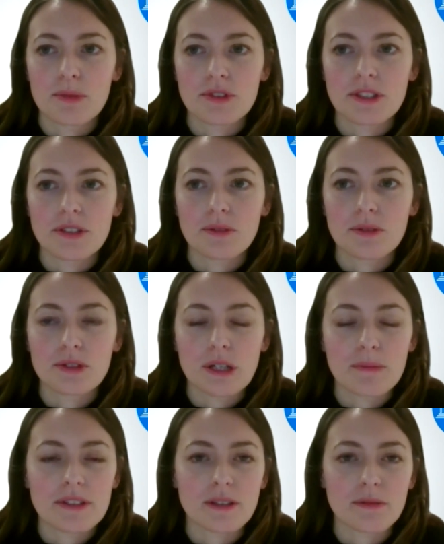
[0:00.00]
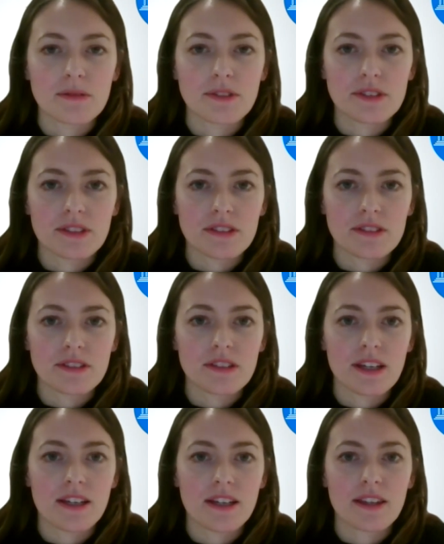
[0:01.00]
particular topics that we've discussed
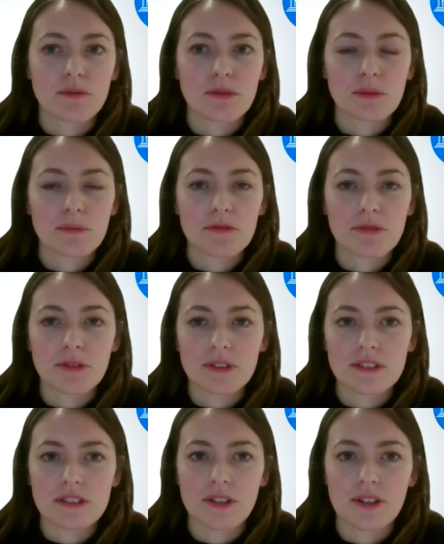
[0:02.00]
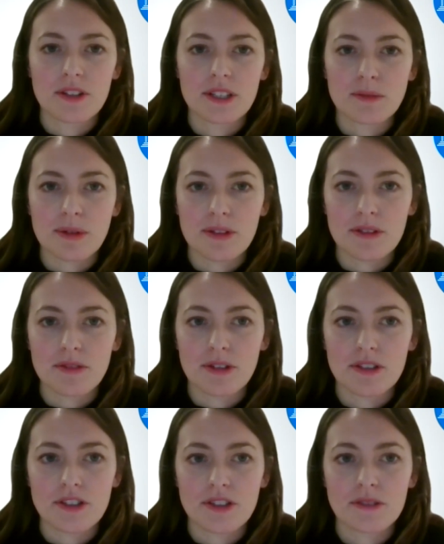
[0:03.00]
today that we will be focusing on as part of our
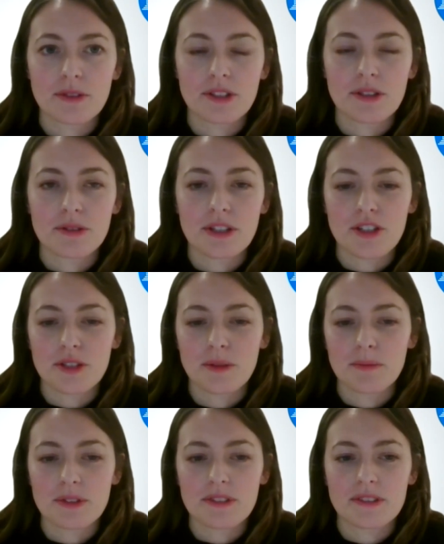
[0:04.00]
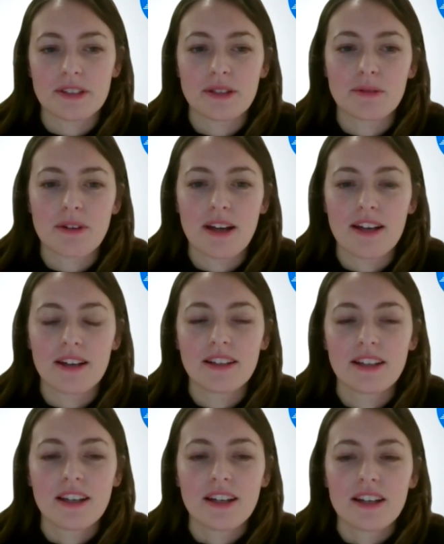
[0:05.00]
initiative on education in prison at UIL
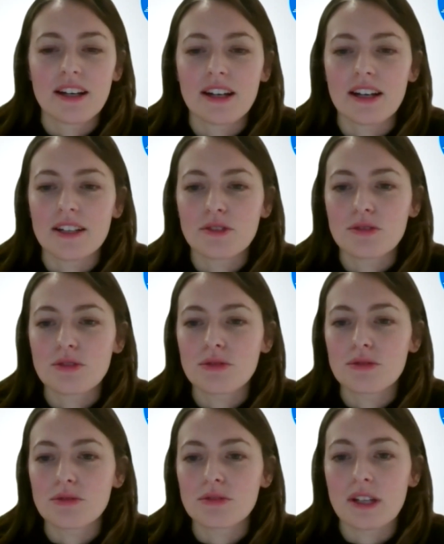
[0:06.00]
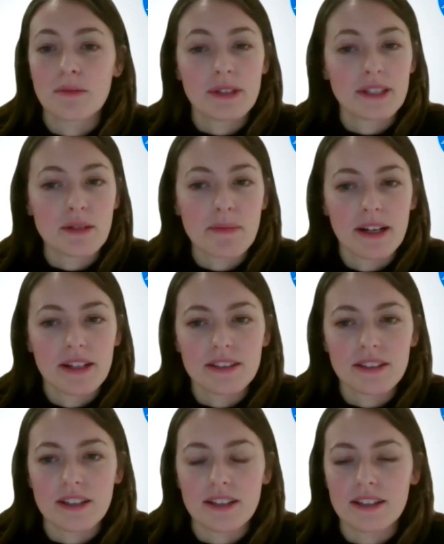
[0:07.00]
to send me an
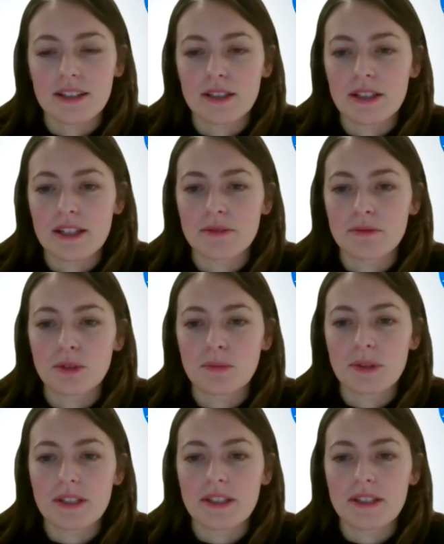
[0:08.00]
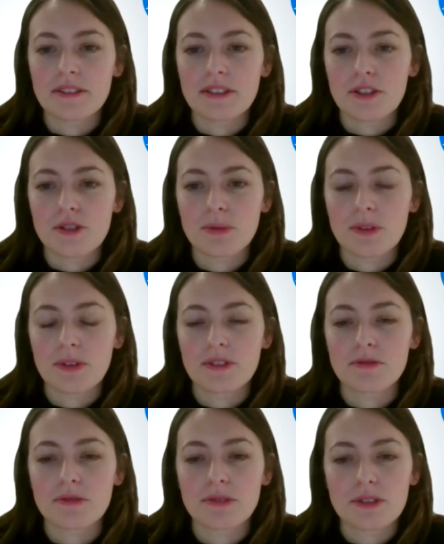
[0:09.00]
email, and we'll be in touch with the
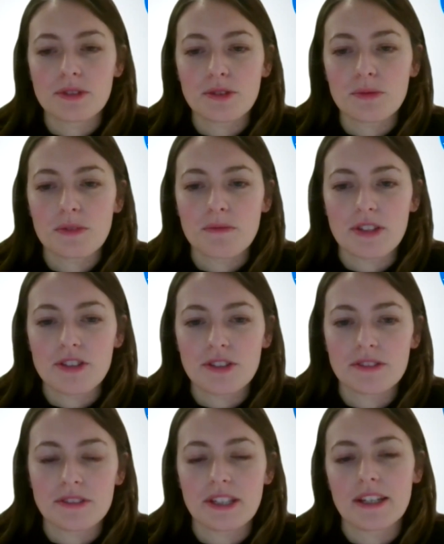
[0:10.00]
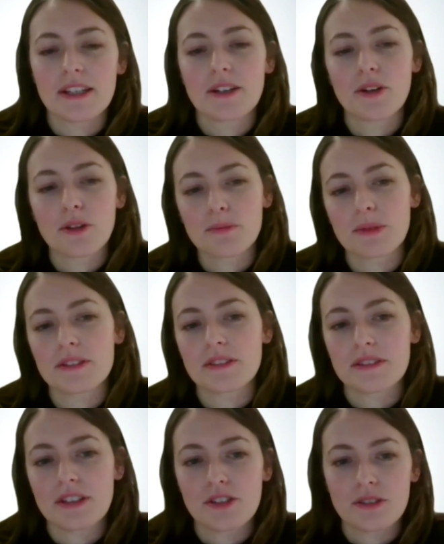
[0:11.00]
different research we've mentioned today. All the
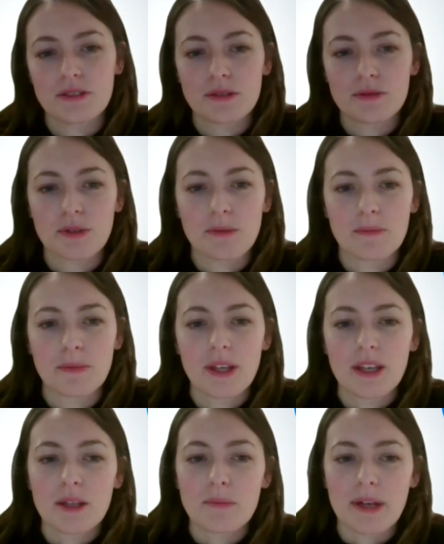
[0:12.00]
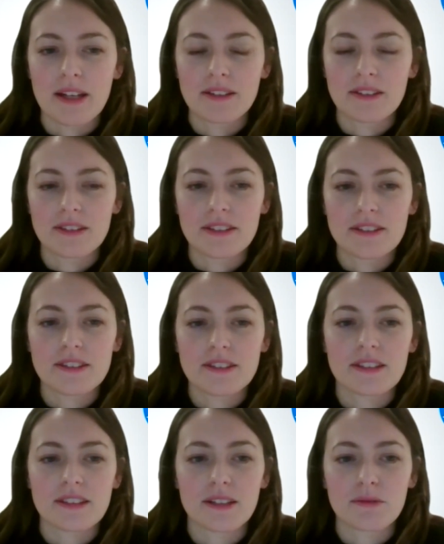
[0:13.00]
presentations from the panelists
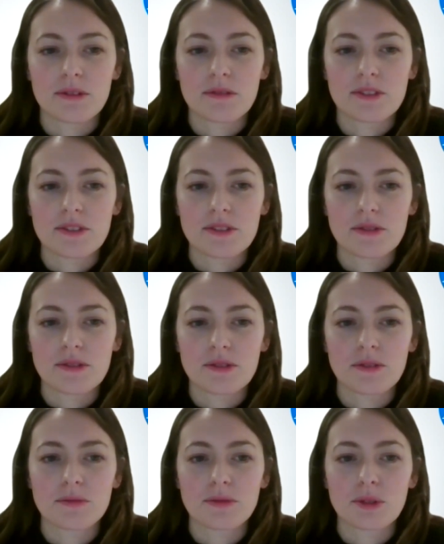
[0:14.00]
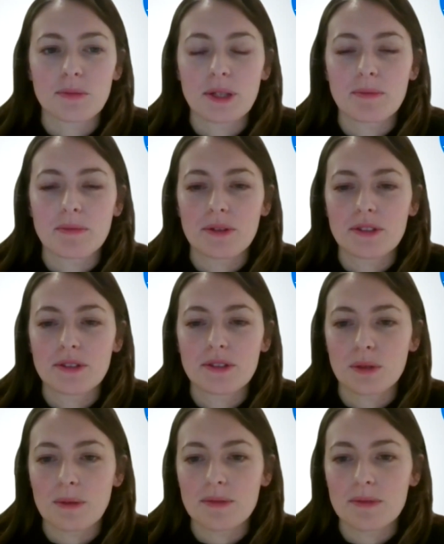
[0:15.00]
we've listened to will be uploaded
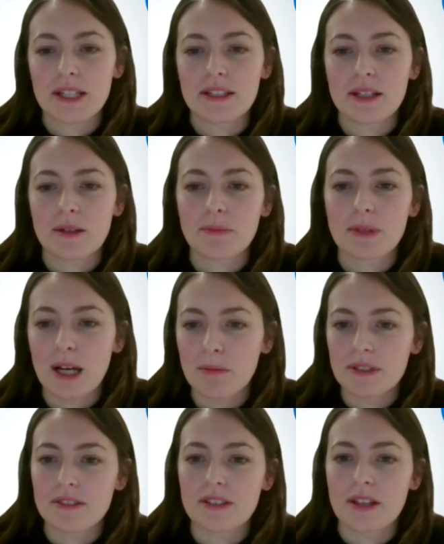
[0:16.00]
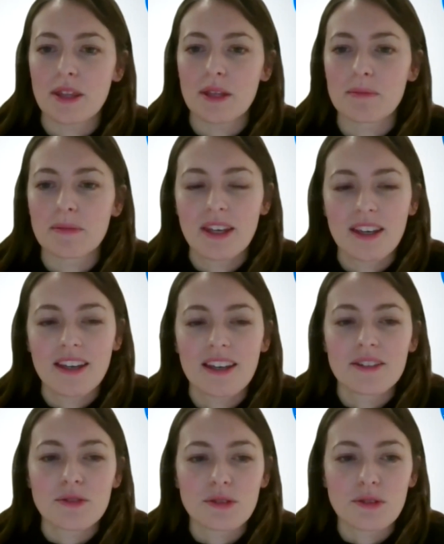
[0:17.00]
to our website, and I'll be happy to send them
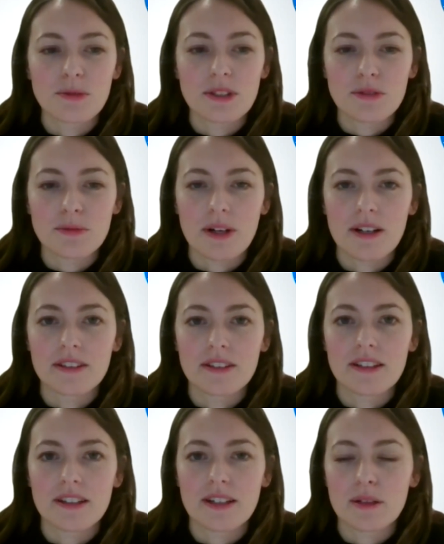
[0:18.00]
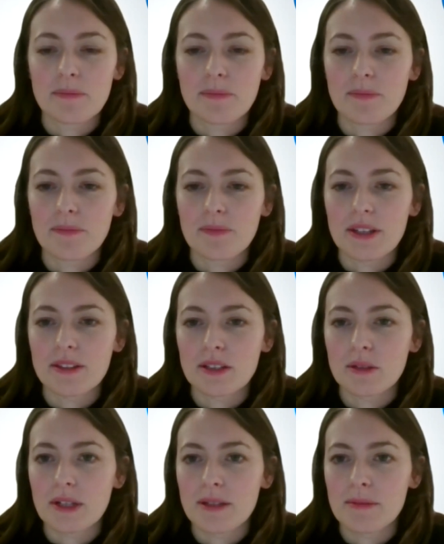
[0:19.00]
to you as well. I
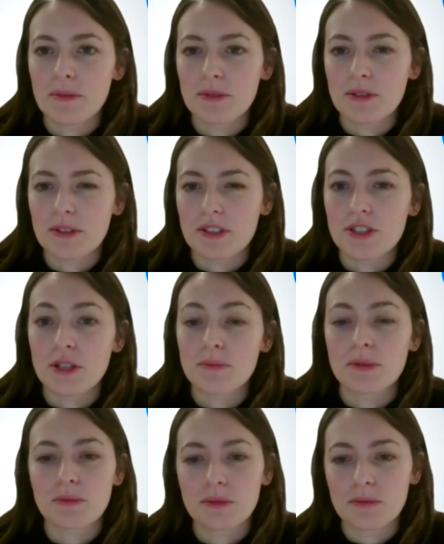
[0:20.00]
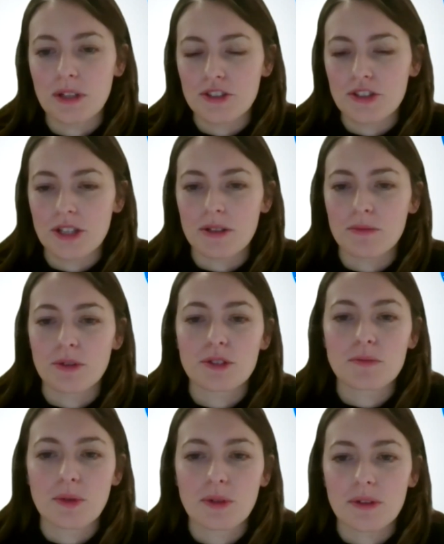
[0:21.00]
think my email was already shared, but I'll share it
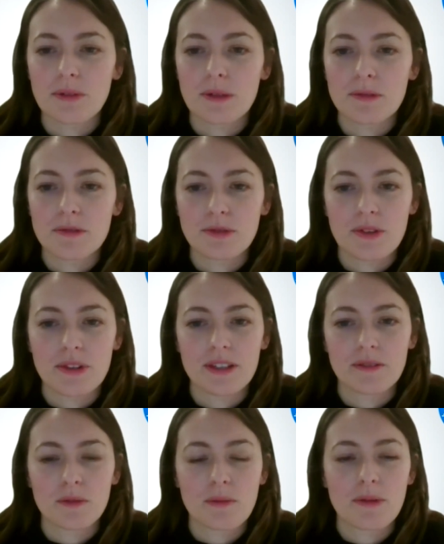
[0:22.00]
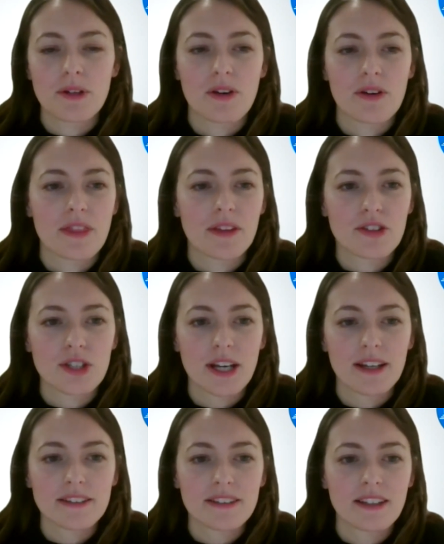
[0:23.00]
once more right before the end of the webinar in the
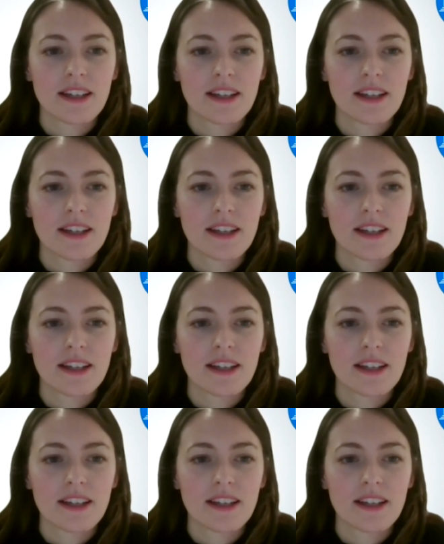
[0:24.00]
chat.